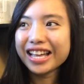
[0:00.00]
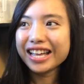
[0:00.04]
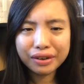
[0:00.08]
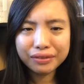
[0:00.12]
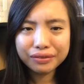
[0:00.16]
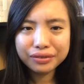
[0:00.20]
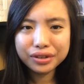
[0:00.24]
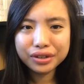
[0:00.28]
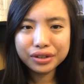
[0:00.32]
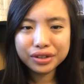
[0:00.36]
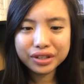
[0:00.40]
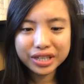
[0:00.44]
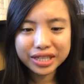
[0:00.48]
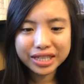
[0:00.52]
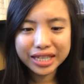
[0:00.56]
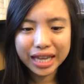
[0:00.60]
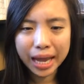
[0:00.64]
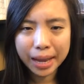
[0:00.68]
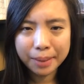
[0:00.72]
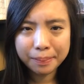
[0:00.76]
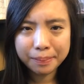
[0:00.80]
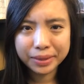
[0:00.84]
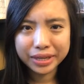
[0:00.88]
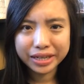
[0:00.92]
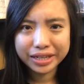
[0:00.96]
After this
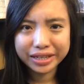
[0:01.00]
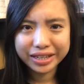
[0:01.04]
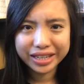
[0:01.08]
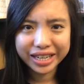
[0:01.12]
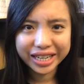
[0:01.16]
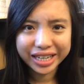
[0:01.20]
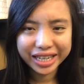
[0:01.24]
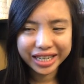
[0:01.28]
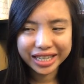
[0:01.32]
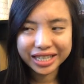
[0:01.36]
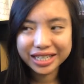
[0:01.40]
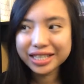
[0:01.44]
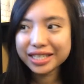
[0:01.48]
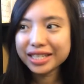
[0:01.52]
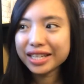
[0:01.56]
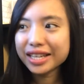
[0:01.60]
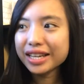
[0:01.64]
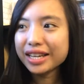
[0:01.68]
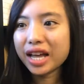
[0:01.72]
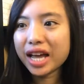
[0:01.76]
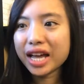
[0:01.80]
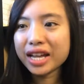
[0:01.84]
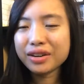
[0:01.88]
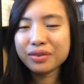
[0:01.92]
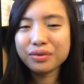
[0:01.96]
happened, I guess,
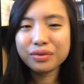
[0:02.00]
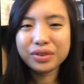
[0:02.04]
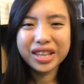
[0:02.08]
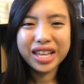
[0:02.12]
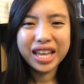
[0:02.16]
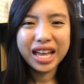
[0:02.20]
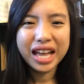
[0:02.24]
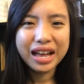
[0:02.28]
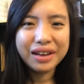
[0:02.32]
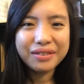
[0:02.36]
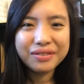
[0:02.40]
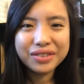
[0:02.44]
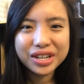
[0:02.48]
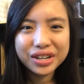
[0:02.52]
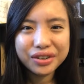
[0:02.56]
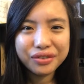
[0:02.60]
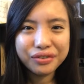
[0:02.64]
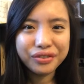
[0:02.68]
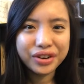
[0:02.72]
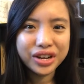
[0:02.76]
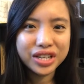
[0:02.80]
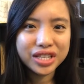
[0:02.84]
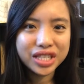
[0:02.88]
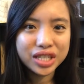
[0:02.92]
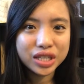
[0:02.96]
I didn't really have any
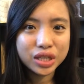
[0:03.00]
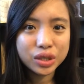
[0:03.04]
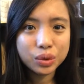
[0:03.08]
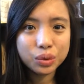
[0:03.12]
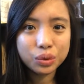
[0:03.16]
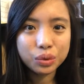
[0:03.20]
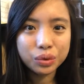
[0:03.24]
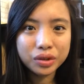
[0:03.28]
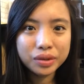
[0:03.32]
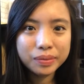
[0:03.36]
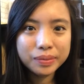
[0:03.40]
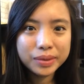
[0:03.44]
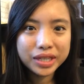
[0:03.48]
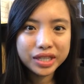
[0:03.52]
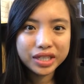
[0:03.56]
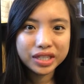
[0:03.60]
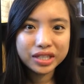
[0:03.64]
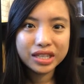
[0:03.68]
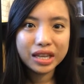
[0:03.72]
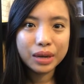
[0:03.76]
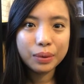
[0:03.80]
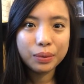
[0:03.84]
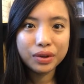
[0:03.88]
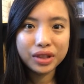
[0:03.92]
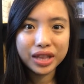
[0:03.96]
friends in school,
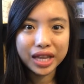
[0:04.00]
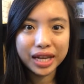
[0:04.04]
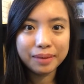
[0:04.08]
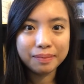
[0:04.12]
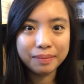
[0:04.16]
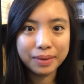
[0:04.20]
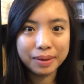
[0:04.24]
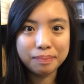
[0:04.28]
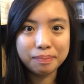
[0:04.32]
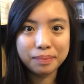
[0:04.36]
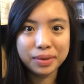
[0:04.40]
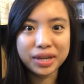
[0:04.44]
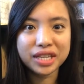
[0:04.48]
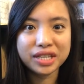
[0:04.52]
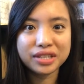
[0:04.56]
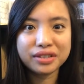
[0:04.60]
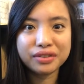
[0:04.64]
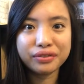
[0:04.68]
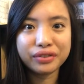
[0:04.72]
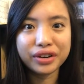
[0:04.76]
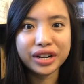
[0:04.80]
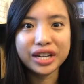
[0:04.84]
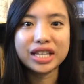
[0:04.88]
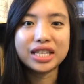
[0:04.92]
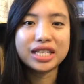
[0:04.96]
because they were like my
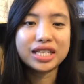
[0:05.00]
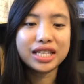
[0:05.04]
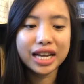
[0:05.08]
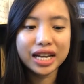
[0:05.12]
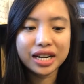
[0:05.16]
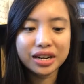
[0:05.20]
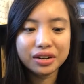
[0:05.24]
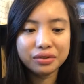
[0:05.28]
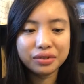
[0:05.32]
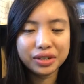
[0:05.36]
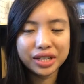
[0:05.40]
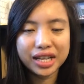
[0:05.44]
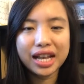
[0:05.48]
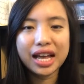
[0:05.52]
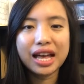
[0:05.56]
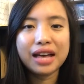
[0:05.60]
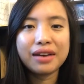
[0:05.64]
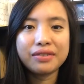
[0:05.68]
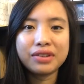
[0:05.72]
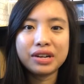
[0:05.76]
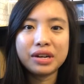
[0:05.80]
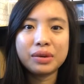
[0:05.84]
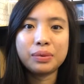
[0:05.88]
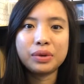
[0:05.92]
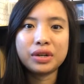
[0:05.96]
best friends. I didn't really
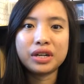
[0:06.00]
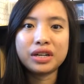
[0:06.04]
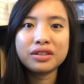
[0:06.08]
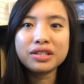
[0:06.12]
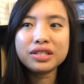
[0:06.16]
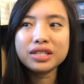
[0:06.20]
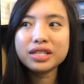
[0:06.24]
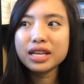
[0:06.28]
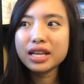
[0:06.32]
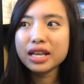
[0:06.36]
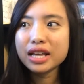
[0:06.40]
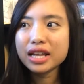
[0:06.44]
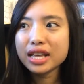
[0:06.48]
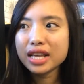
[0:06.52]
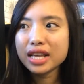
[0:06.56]
have anyone else.